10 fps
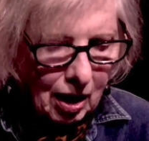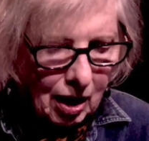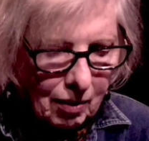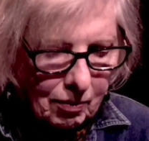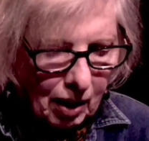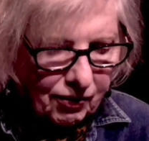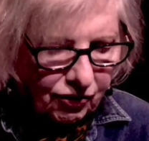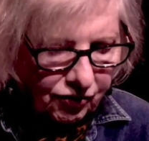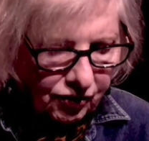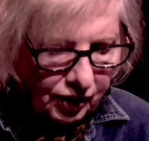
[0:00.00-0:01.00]
My
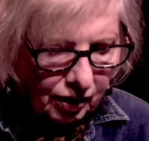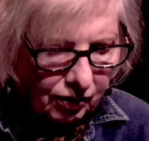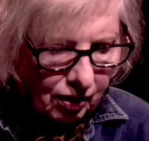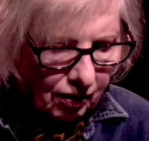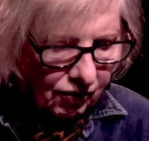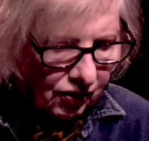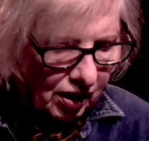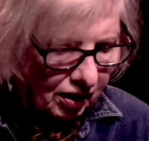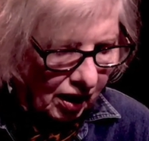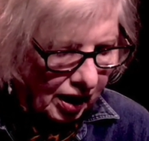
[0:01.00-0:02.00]
feet felt
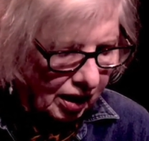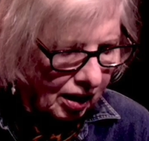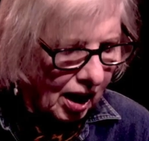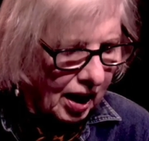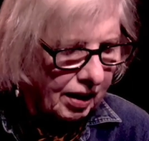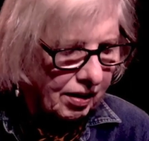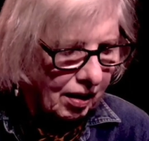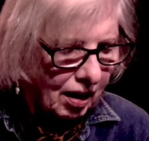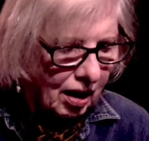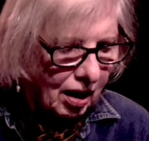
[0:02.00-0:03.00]
like lead.
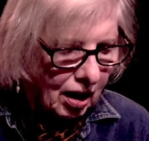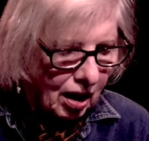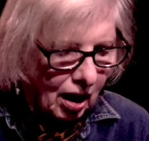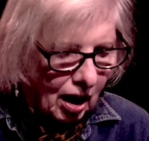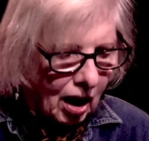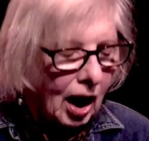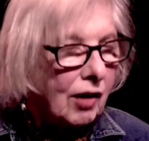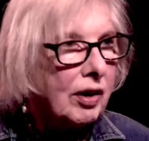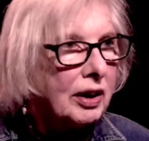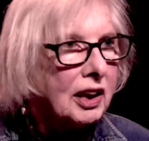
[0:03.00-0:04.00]
I
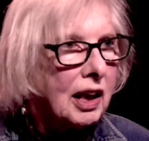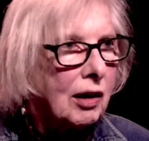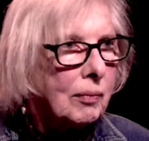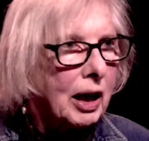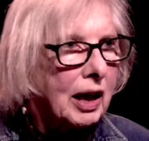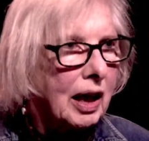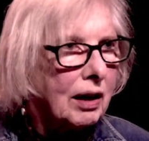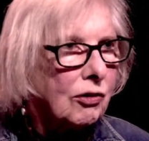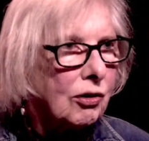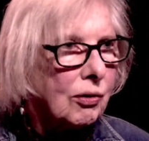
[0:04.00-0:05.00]
reached out my hand
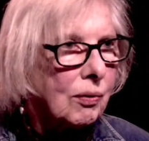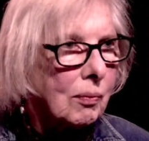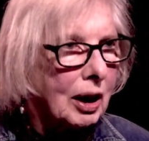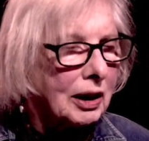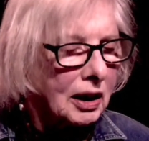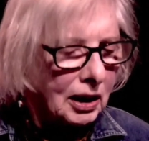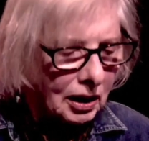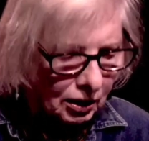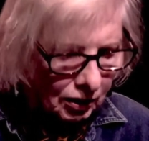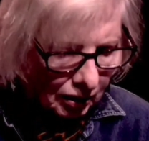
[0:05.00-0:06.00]
to my
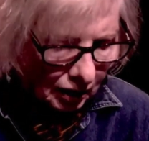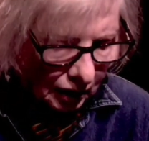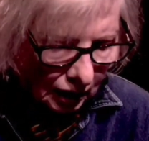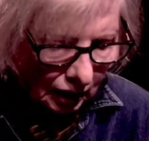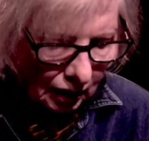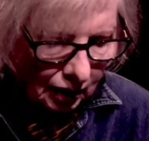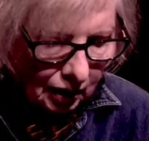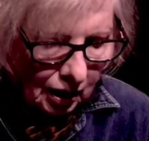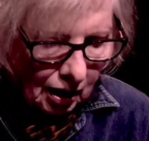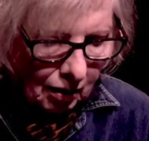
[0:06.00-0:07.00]
sister,
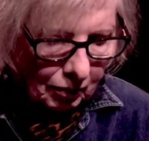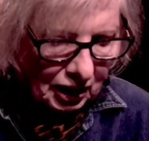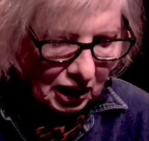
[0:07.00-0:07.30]
but she